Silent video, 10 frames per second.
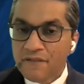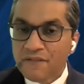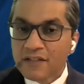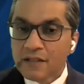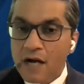
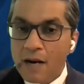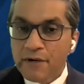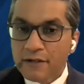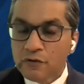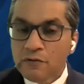tough in the
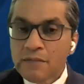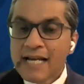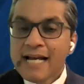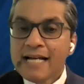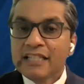operating room,
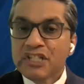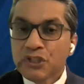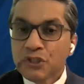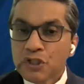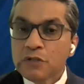the
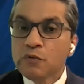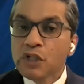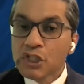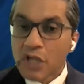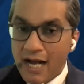surgeon
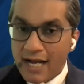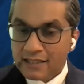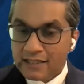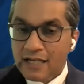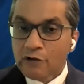will not
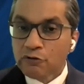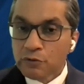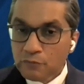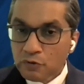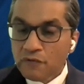
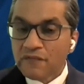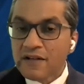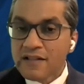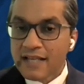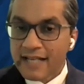remove
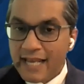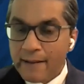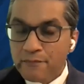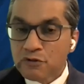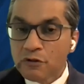the
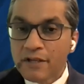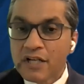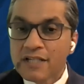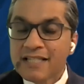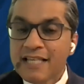capsule,
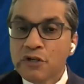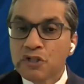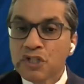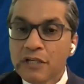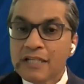because he
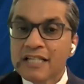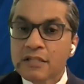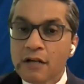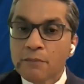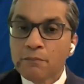or she
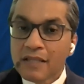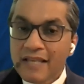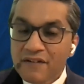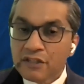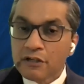does not
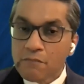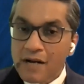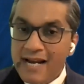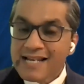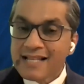believe in their
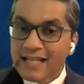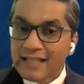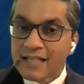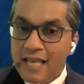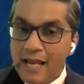mind
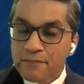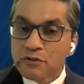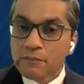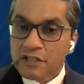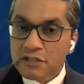that the
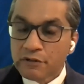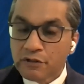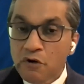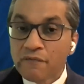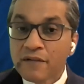capsule must be
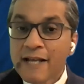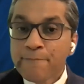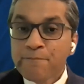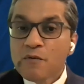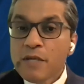removed.
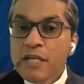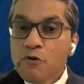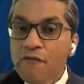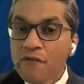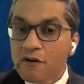We
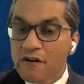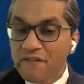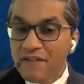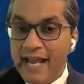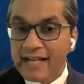know for a
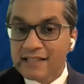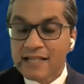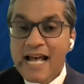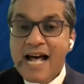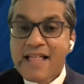fact
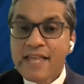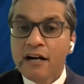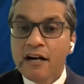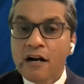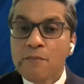
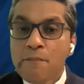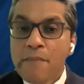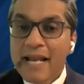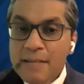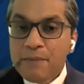there are
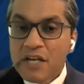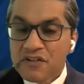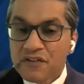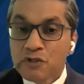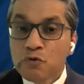many
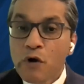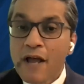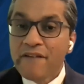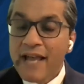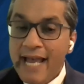patients who
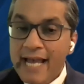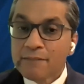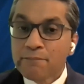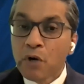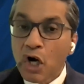have
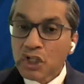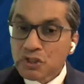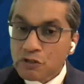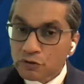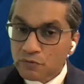had
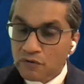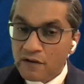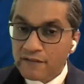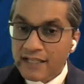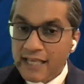partial
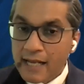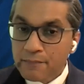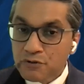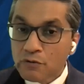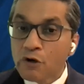removal of the
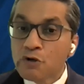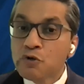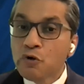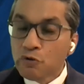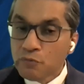capsule or
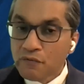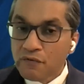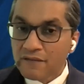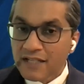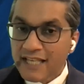no
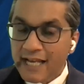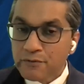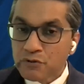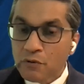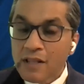removal of the
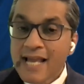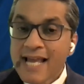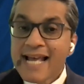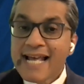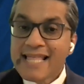capsule,
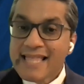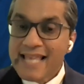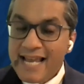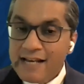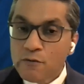
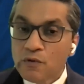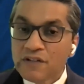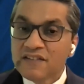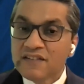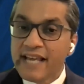and then
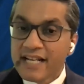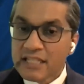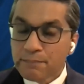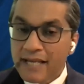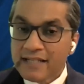once they
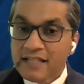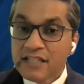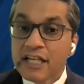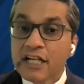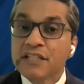
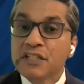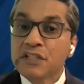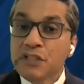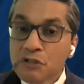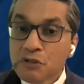explanted, they
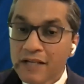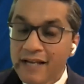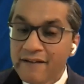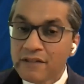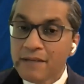continue to
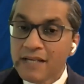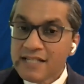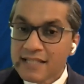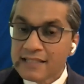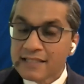have the
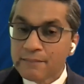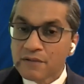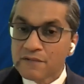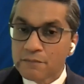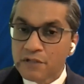many signs and
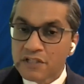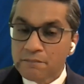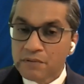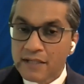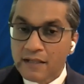symptoms of
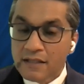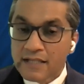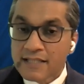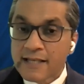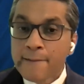breast implant
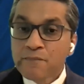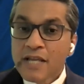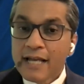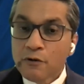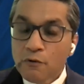illness.
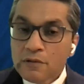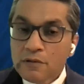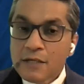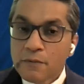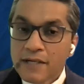And
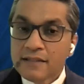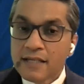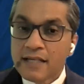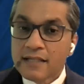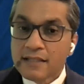only when
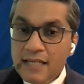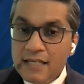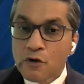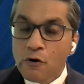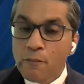they
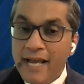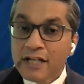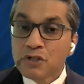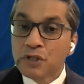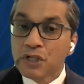did go
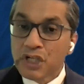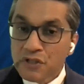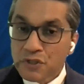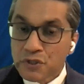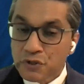back to
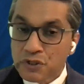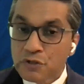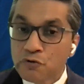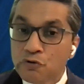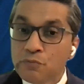another
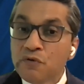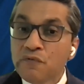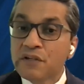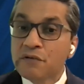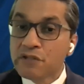surgeon who
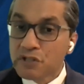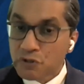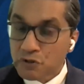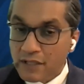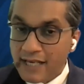removed the
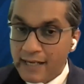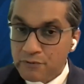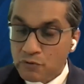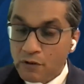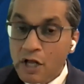residual
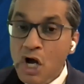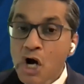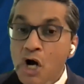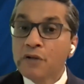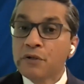capsule
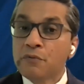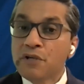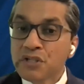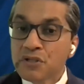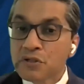or the
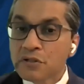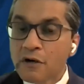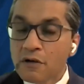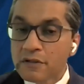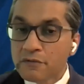
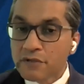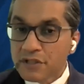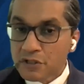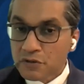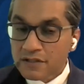
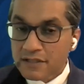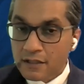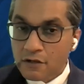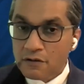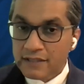residual
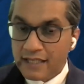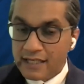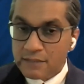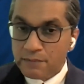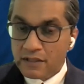silicone that
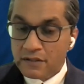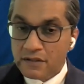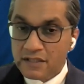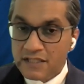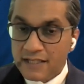had spilled
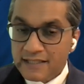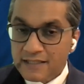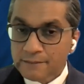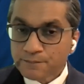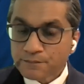into the
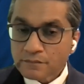chest,